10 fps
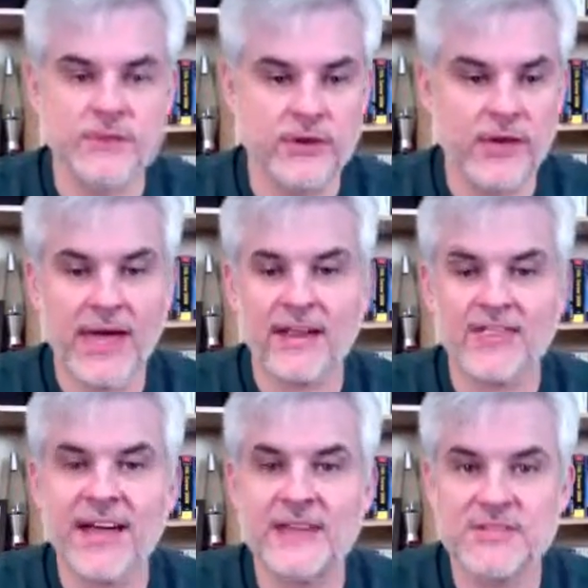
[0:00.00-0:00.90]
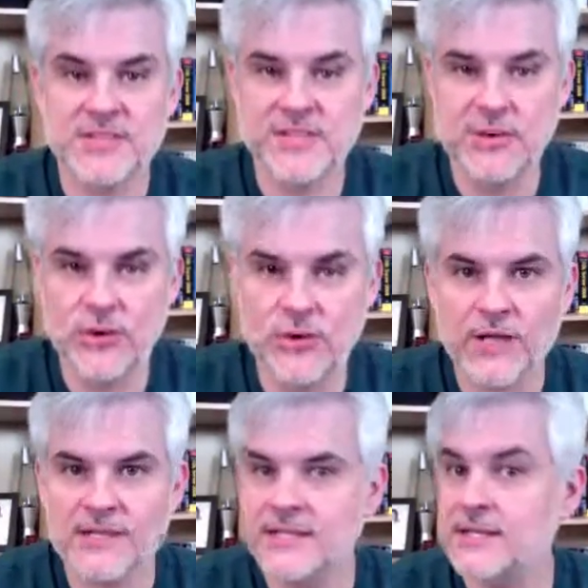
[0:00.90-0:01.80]
you'll add 1,000 to the order
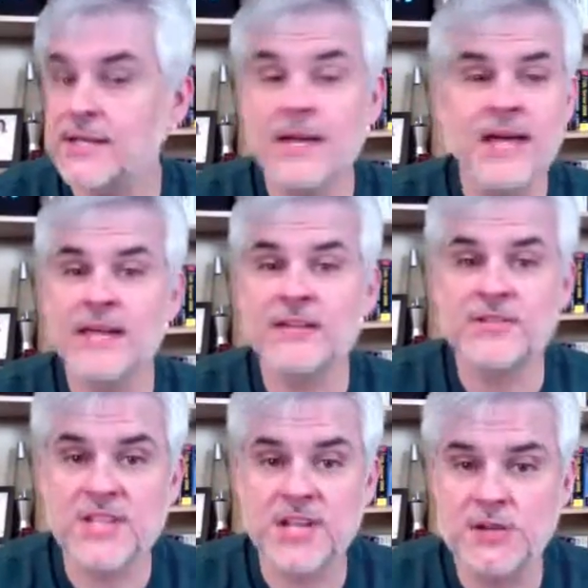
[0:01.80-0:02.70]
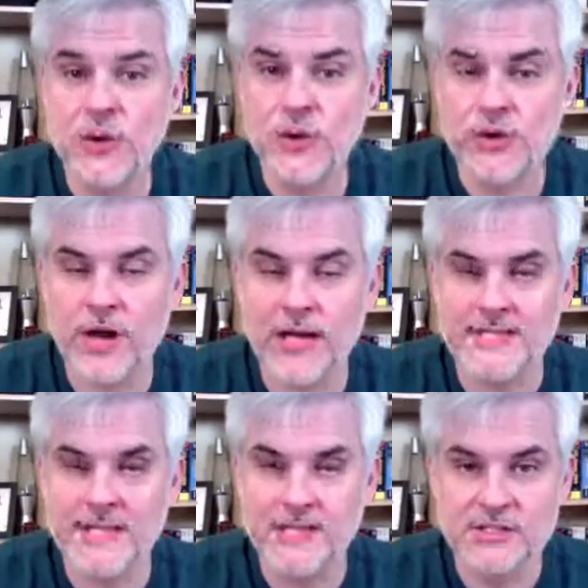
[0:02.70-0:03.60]
ID, and you'll set a new order
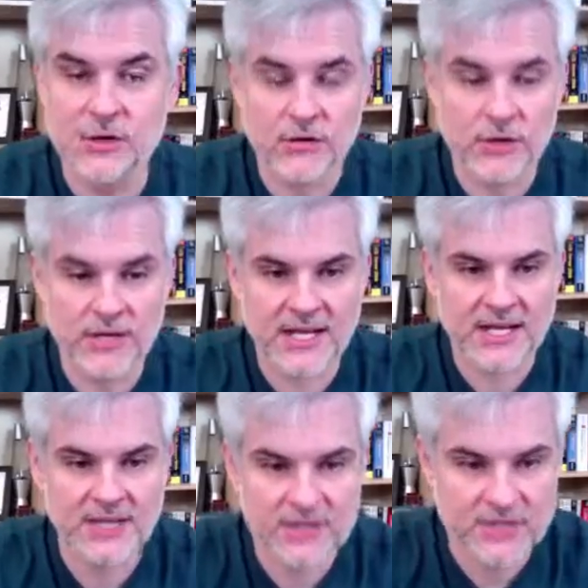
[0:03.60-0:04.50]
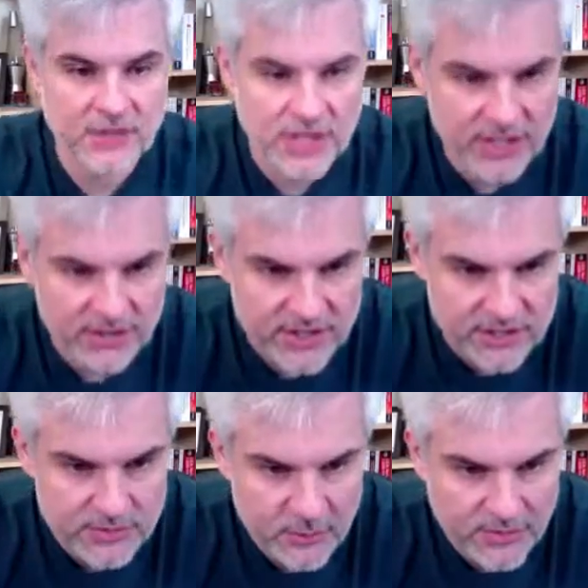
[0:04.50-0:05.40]
date on the others. And look at here.
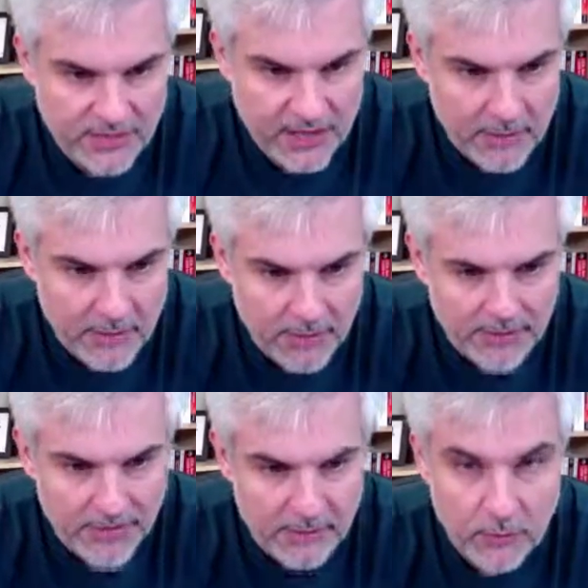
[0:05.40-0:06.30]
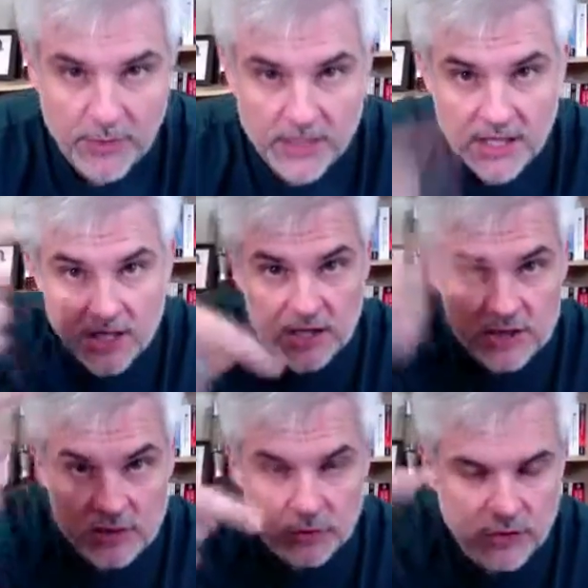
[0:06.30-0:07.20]
Here's what we come up with then when we
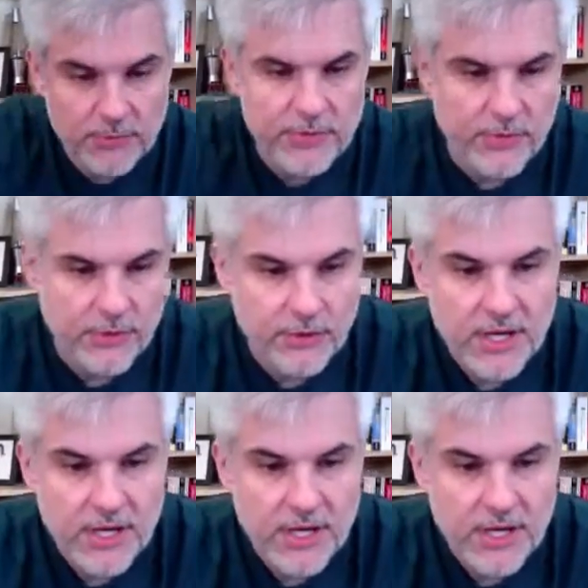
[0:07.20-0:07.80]
loop through.